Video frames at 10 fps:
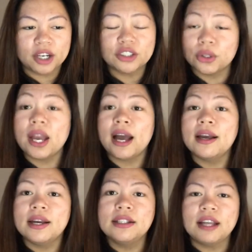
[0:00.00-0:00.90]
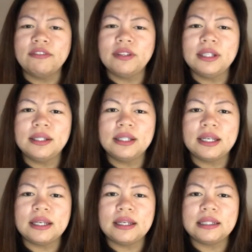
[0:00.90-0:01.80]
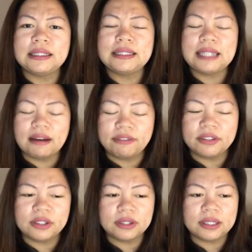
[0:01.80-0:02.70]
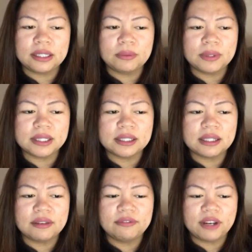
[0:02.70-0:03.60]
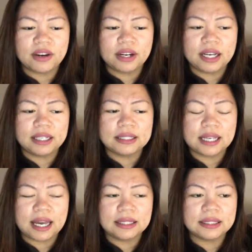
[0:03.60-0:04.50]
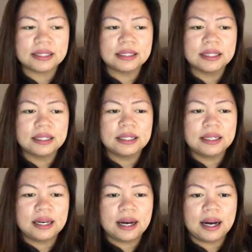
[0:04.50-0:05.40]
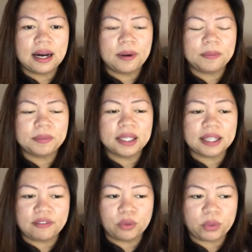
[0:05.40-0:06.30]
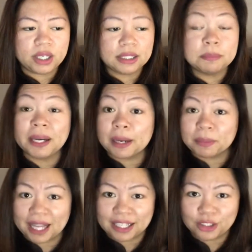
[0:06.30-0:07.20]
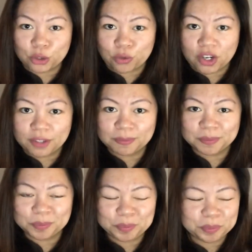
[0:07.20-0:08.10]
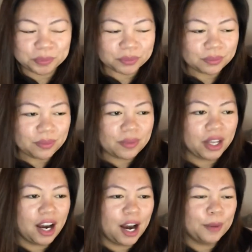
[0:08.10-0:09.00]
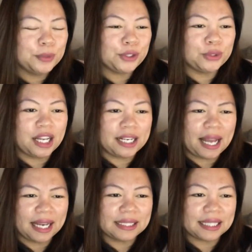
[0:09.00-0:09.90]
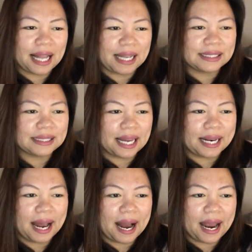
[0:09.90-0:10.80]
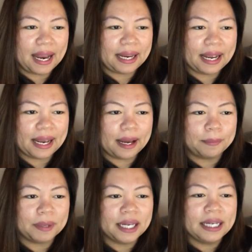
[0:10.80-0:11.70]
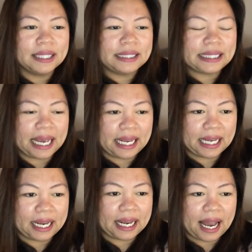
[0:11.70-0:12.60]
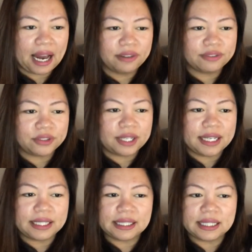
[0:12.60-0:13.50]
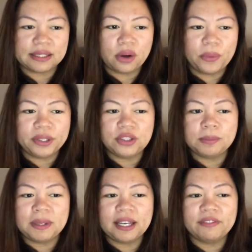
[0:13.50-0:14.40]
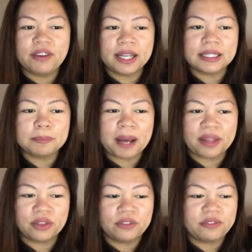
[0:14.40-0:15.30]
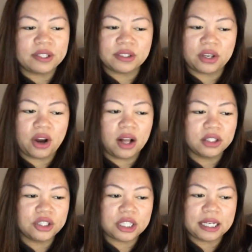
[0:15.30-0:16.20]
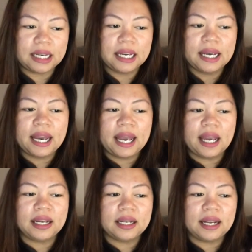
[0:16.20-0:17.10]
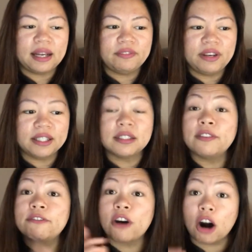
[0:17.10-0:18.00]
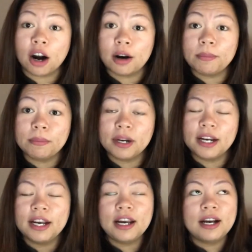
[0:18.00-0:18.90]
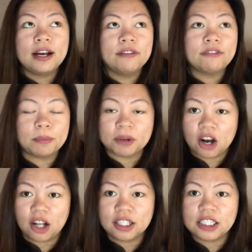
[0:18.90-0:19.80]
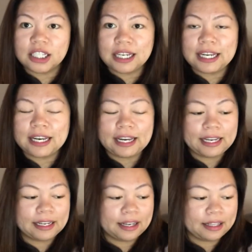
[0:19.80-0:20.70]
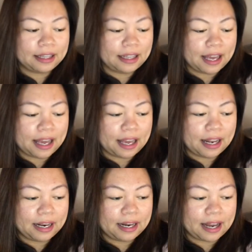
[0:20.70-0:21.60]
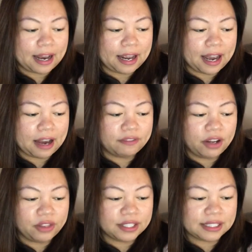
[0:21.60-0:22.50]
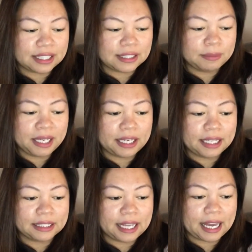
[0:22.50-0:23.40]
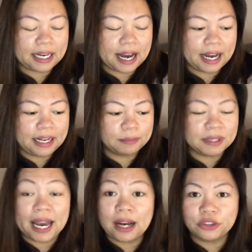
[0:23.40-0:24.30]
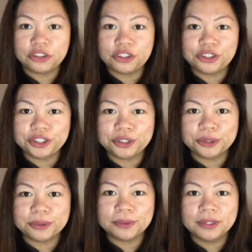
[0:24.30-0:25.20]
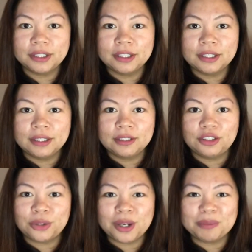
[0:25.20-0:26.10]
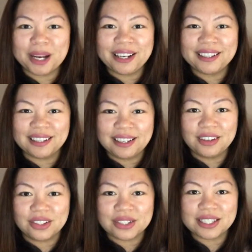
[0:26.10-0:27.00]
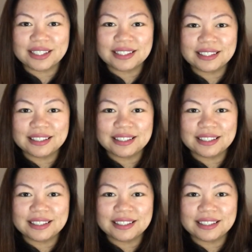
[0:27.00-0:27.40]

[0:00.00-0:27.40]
So yeah, definitely was a very intense 11 weeks, but I'm glad it's over. So the next class that I am taking after this is going to be advanced pathophysiology and advanced pharmacology, and then I have health assessment, and then I am down to doing my clinicals.